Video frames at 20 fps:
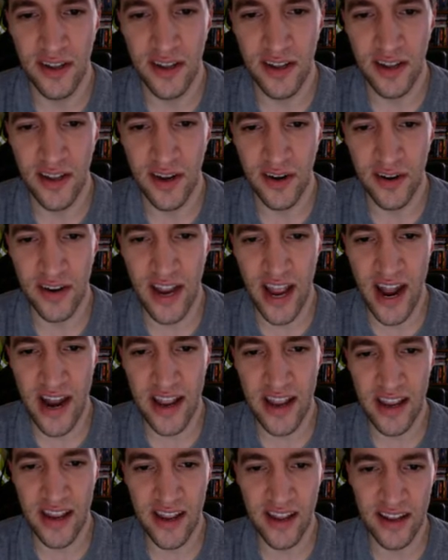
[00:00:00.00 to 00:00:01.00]
And
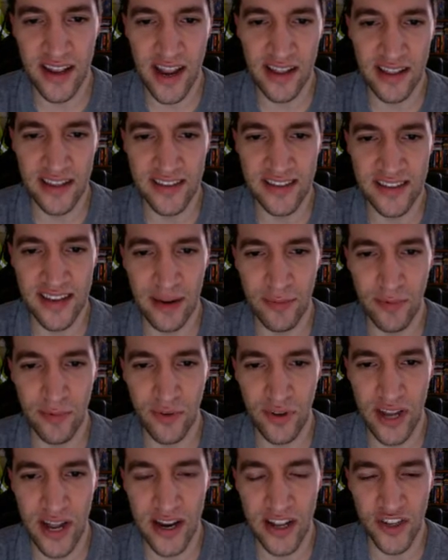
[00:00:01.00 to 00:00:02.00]
Eddie, again, it's not
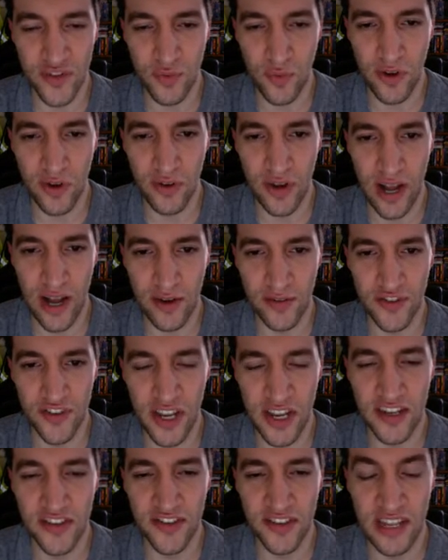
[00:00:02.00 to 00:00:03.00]
really Eddie's wheelhouse.
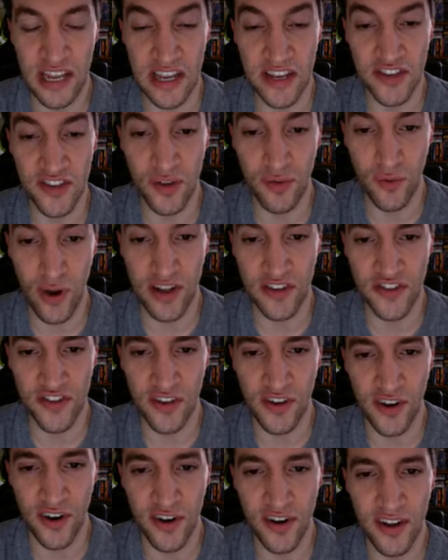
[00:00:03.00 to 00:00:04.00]
He's the
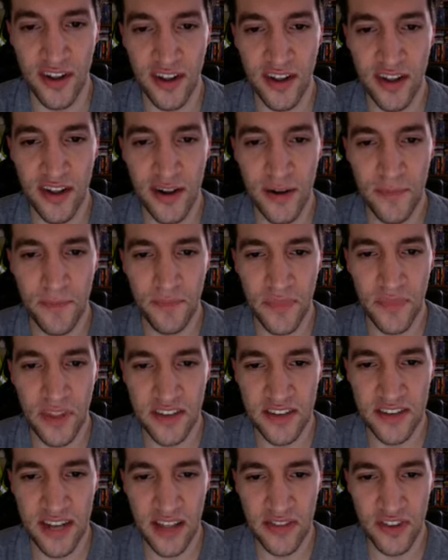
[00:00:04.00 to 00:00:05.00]
wrestler.
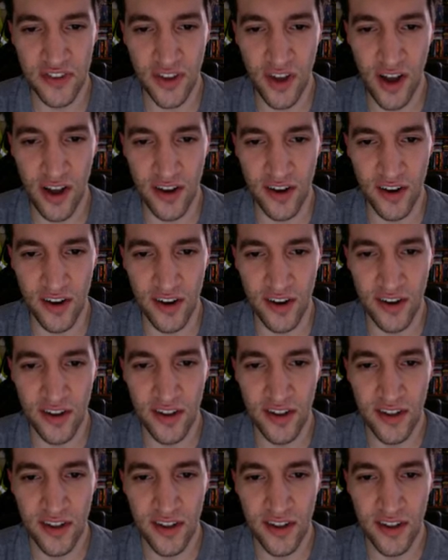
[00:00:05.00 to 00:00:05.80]
He's not the talker.